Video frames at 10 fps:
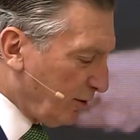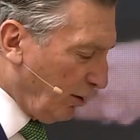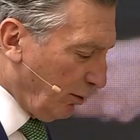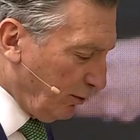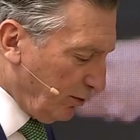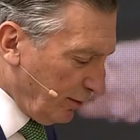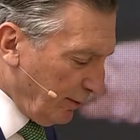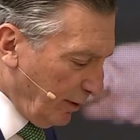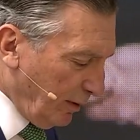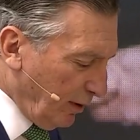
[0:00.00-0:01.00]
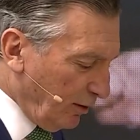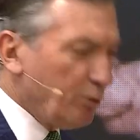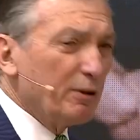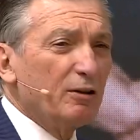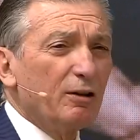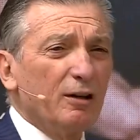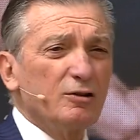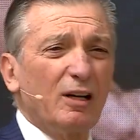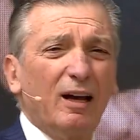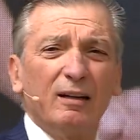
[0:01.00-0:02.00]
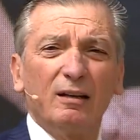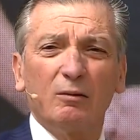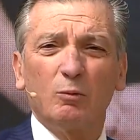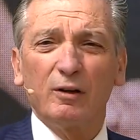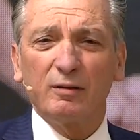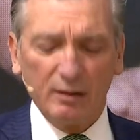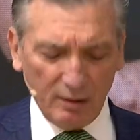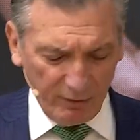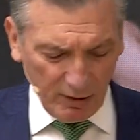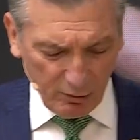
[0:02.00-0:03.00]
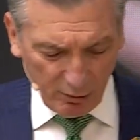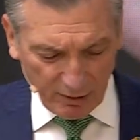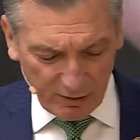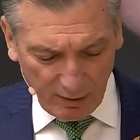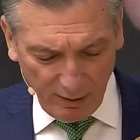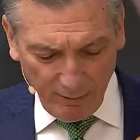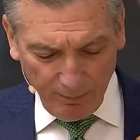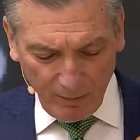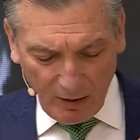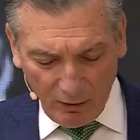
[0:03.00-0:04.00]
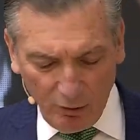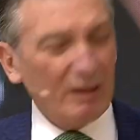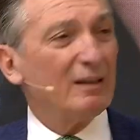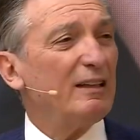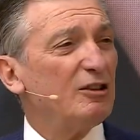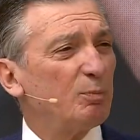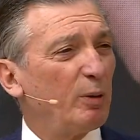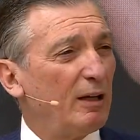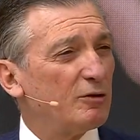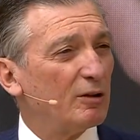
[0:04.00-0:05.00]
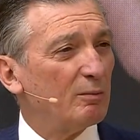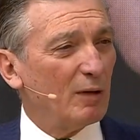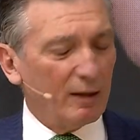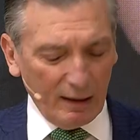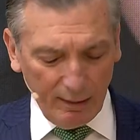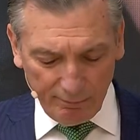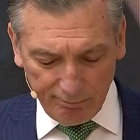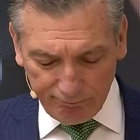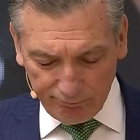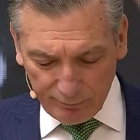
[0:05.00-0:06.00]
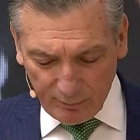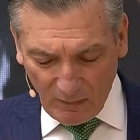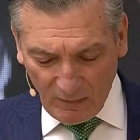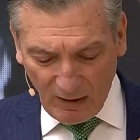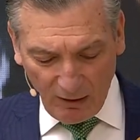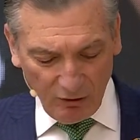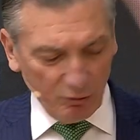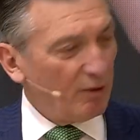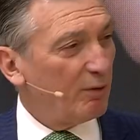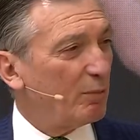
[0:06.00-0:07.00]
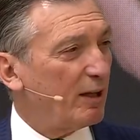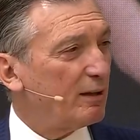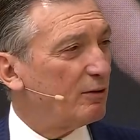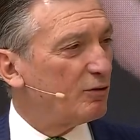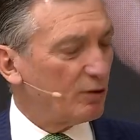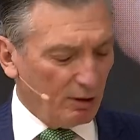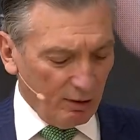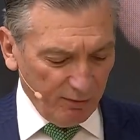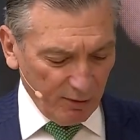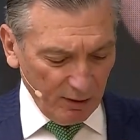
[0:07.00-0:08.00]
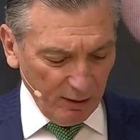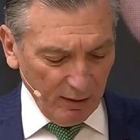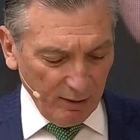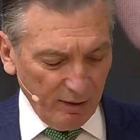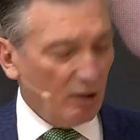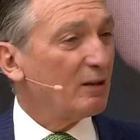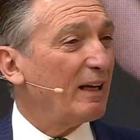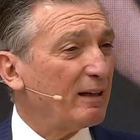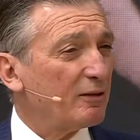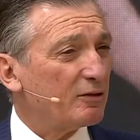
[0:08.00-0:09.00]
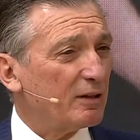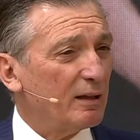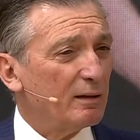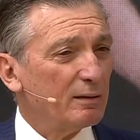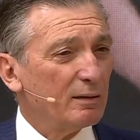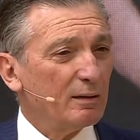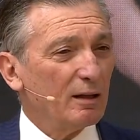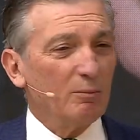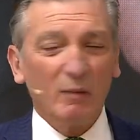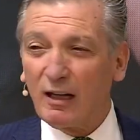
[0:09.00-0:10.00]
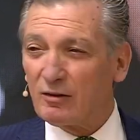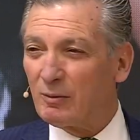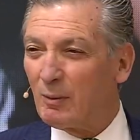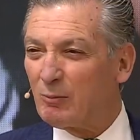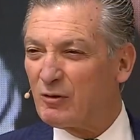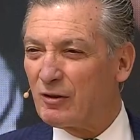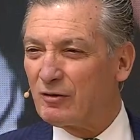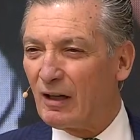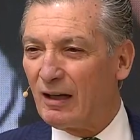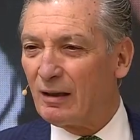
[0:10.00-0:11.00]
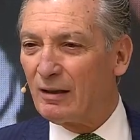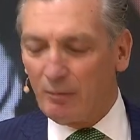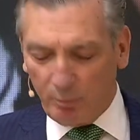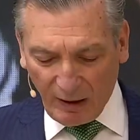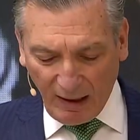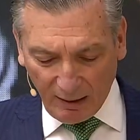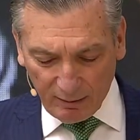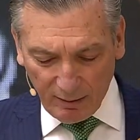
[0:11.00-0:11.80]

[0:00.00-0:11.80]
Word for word: codes, to encourage high net worth individuals to unleash patient money that is driven by concern for their legacy and maximum societal impact,